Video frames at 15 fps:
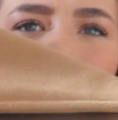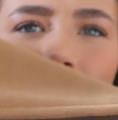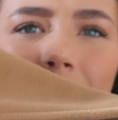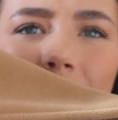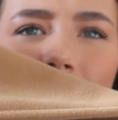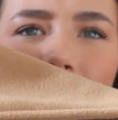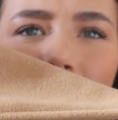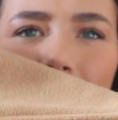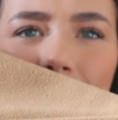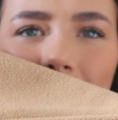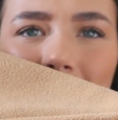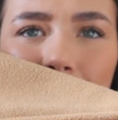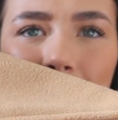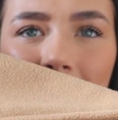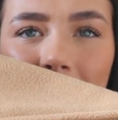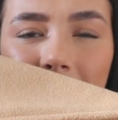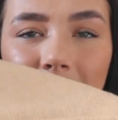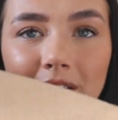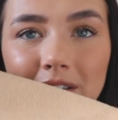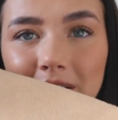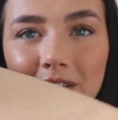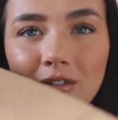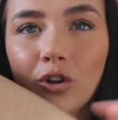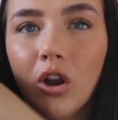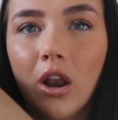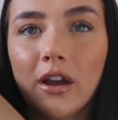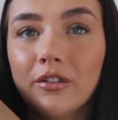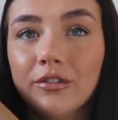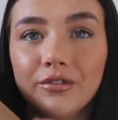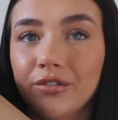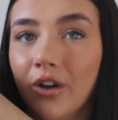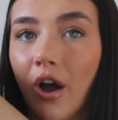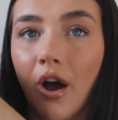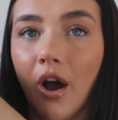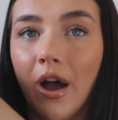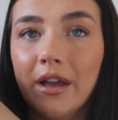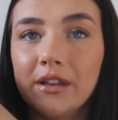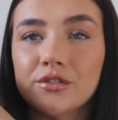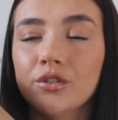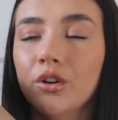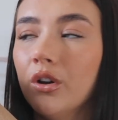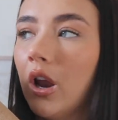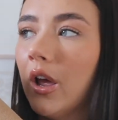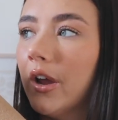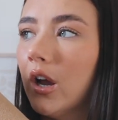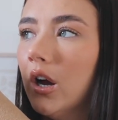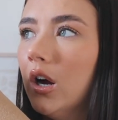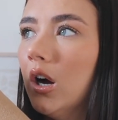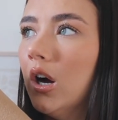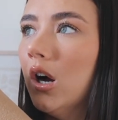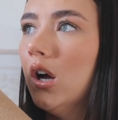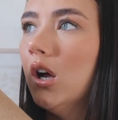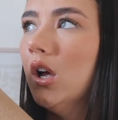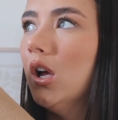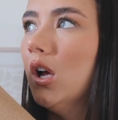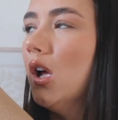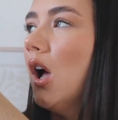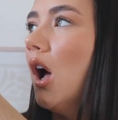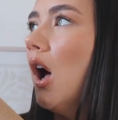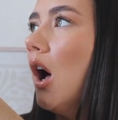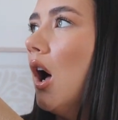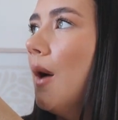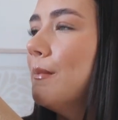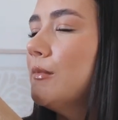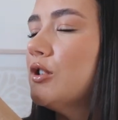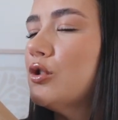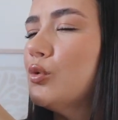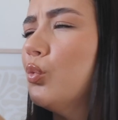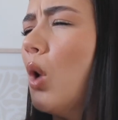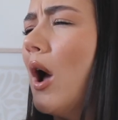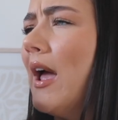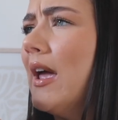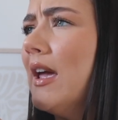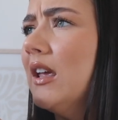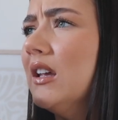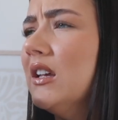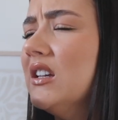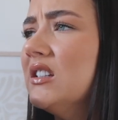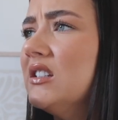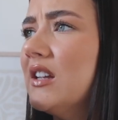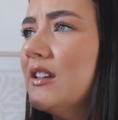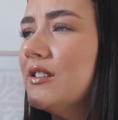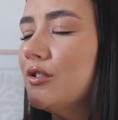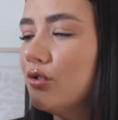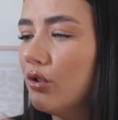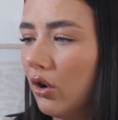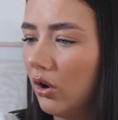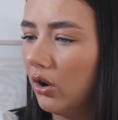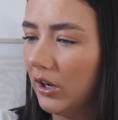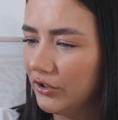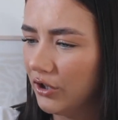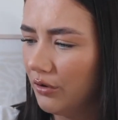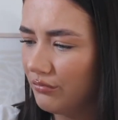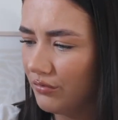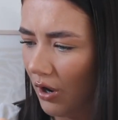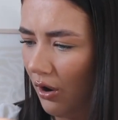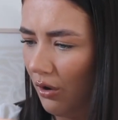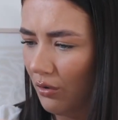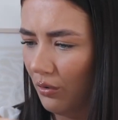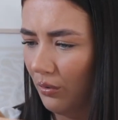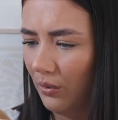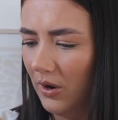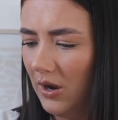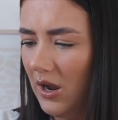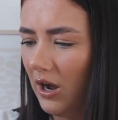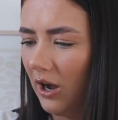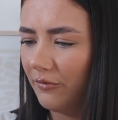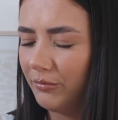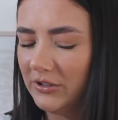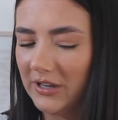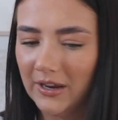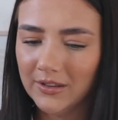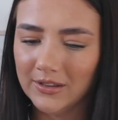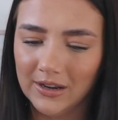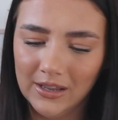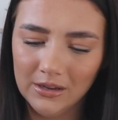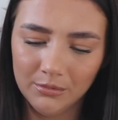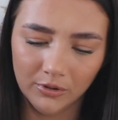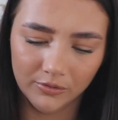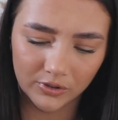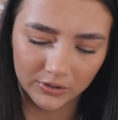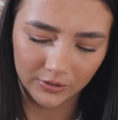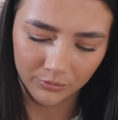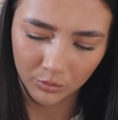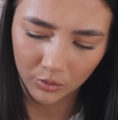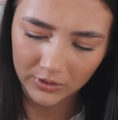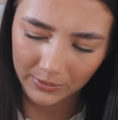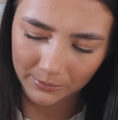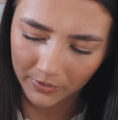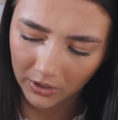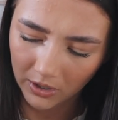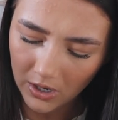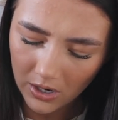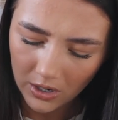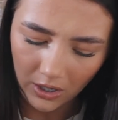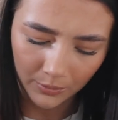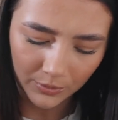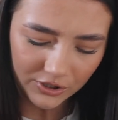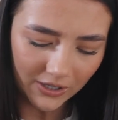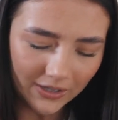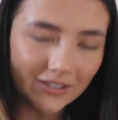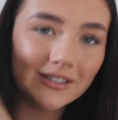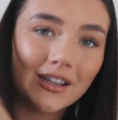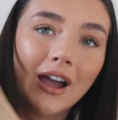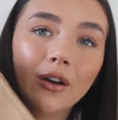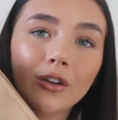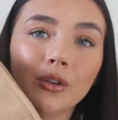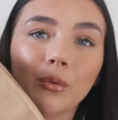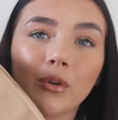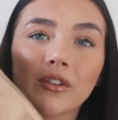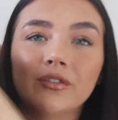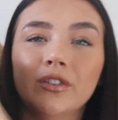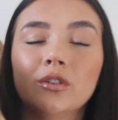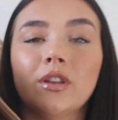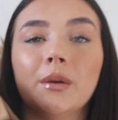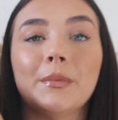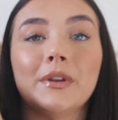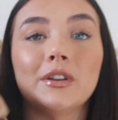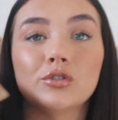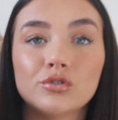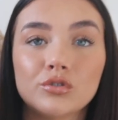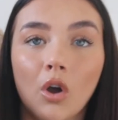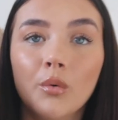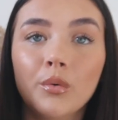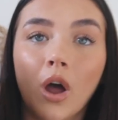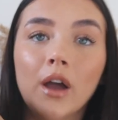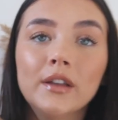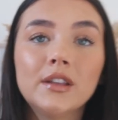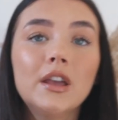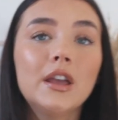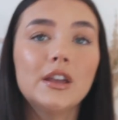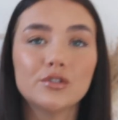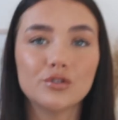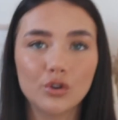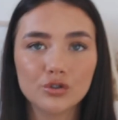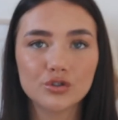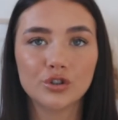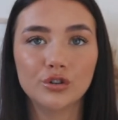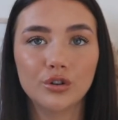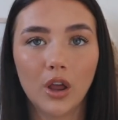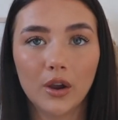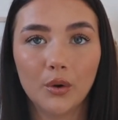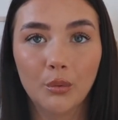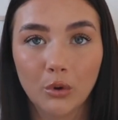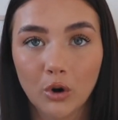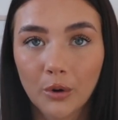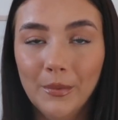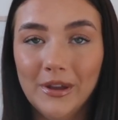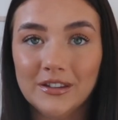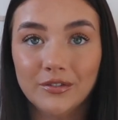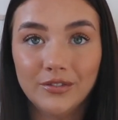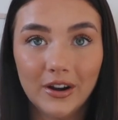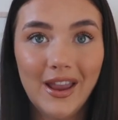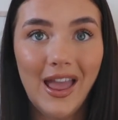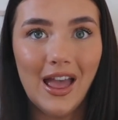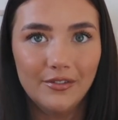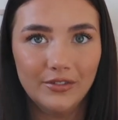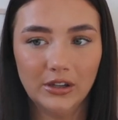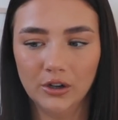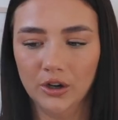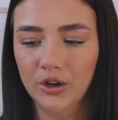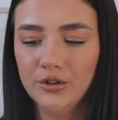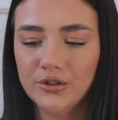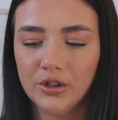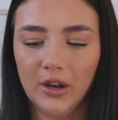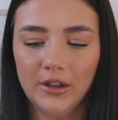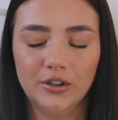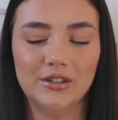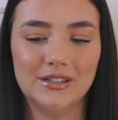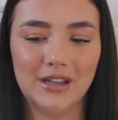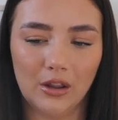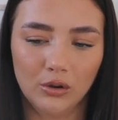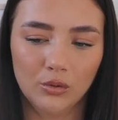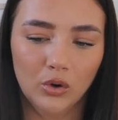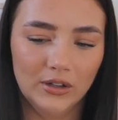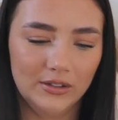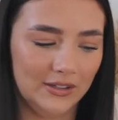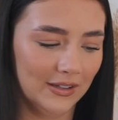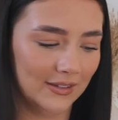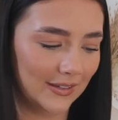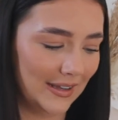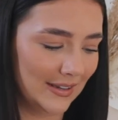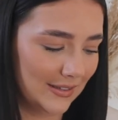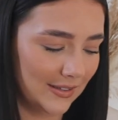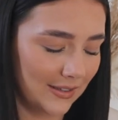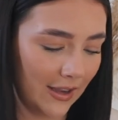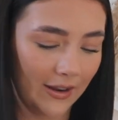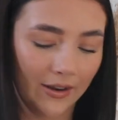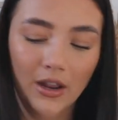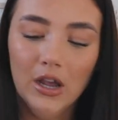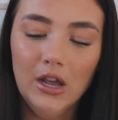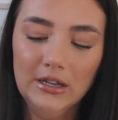I don't even know how you explain this, because it's not like a fur, it's not like a suede, it's not, I don't know. I've taken the label off because I've worn it, but I wish I could tell you what it feels like, but it's so nice. It's not too like warm. It's a very heavy coat, so like you can tell the quality is insane.